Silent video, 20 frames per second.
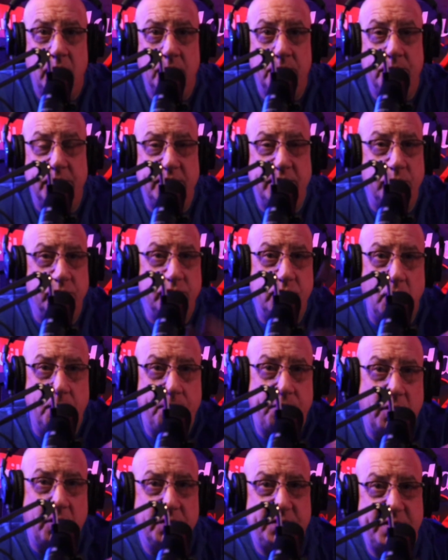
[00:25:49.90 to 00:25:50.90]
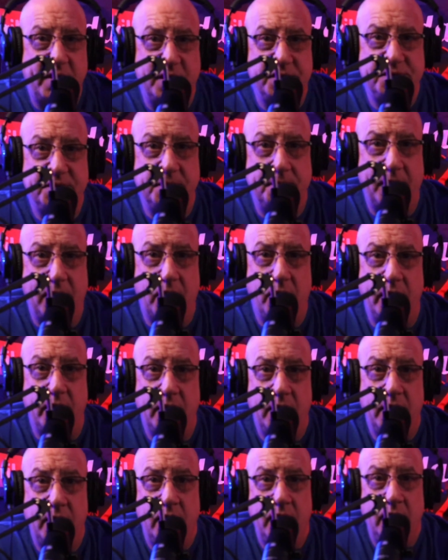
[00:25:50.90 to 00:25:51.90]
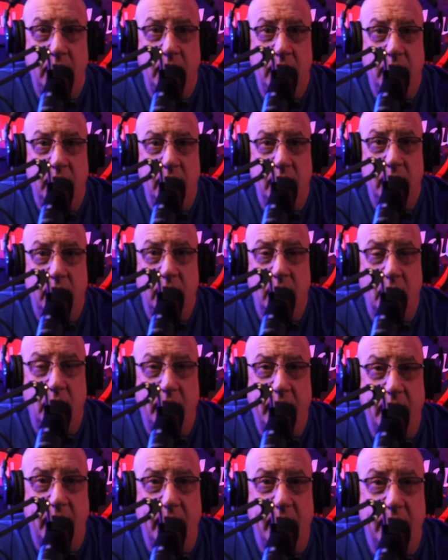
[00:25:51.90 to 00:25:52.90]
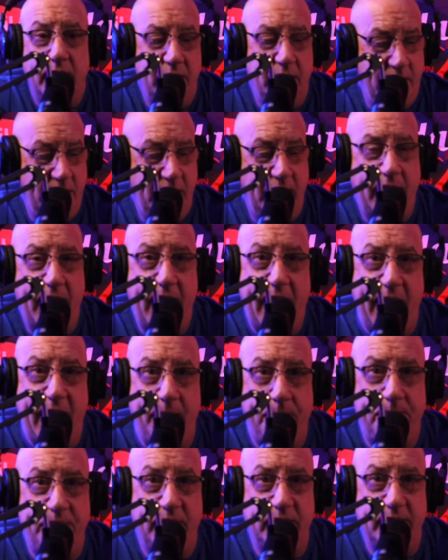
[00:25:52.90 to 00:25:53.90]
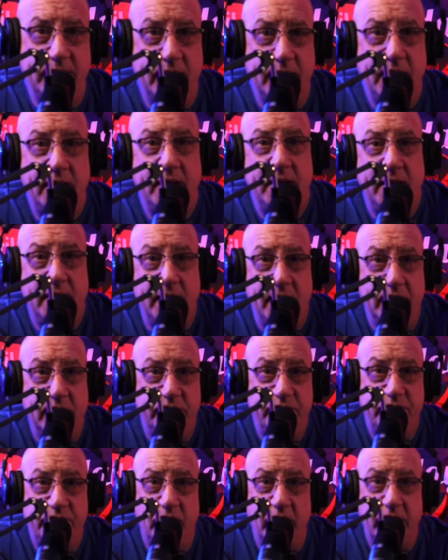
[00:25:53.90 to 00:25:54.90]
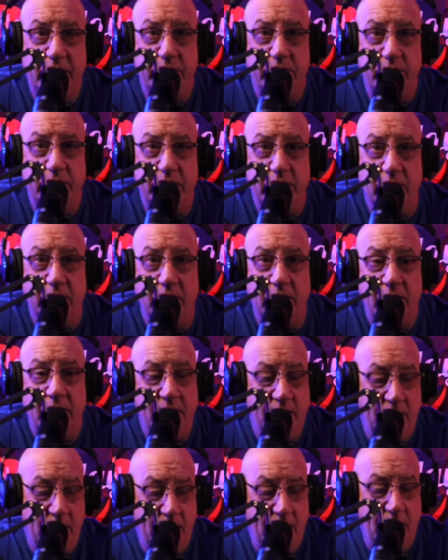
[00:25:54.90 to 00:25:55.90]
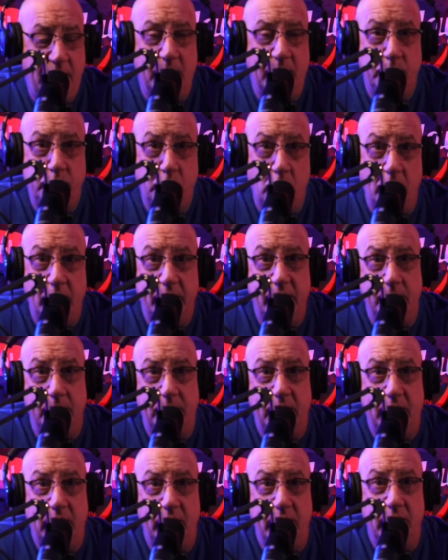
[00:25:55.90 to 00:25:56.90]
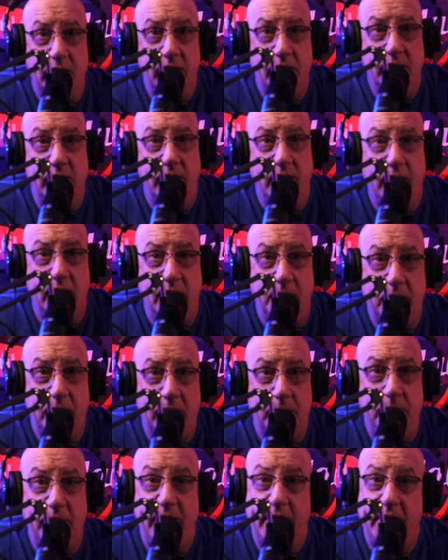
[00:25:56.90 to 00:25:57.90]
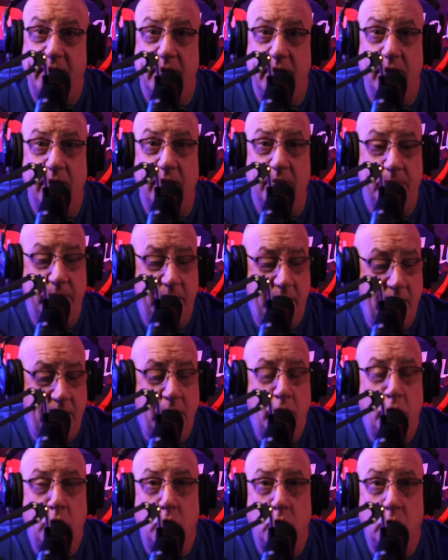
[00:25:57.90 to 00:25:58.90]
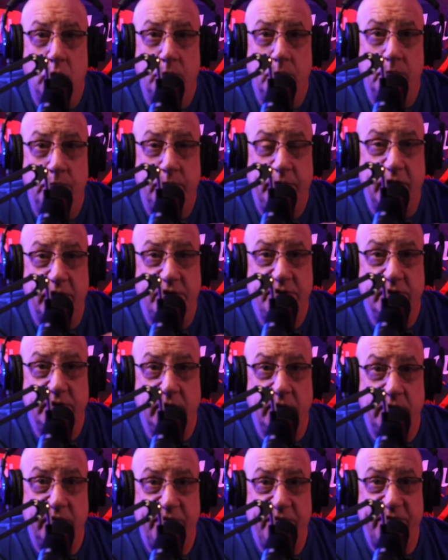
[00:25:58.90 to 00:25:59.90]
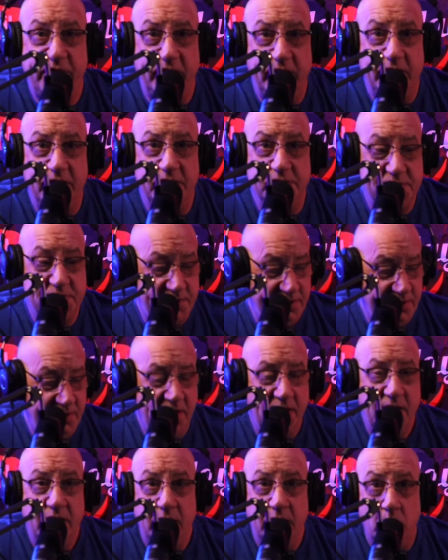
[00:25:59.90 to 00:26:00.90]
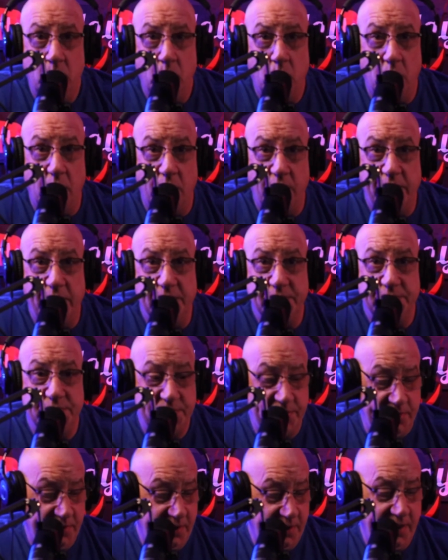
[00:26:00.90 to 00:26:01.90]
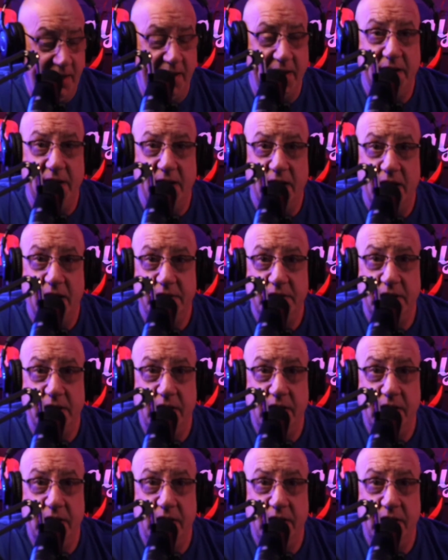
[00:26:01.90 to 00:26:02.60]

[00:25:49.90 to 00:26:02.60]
But there was no protests about it. Okay? It happened. It's fucking real. And I'm talking about it. And I'm not making it up. Get your little fingers, warriors, and get on your